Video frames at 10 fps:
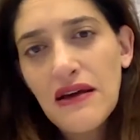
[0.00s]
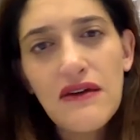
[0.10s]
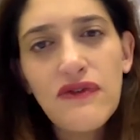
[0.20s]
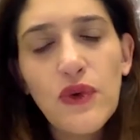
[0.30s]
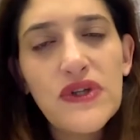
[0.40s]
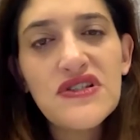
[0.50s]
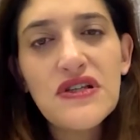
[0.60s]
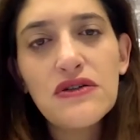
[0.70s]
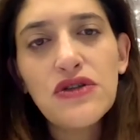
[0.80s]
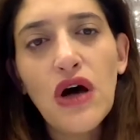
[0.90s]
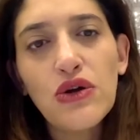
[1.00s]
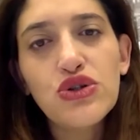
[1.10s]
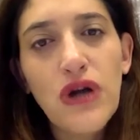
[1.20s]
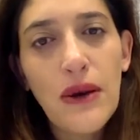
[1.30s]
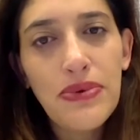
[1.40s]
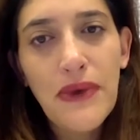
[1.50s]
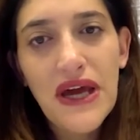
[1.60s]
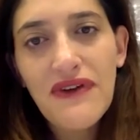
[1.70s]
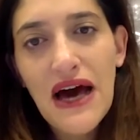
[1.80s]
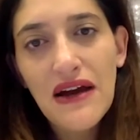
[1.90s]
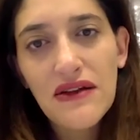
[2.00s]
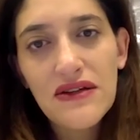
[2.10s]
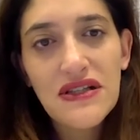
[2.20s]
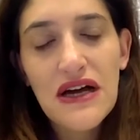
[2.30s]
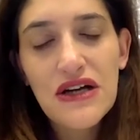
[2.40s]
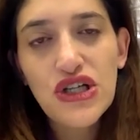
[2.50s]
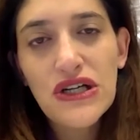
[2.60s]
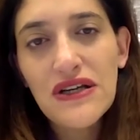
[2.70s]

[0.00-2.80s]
influence Donald Trump might have had on this election?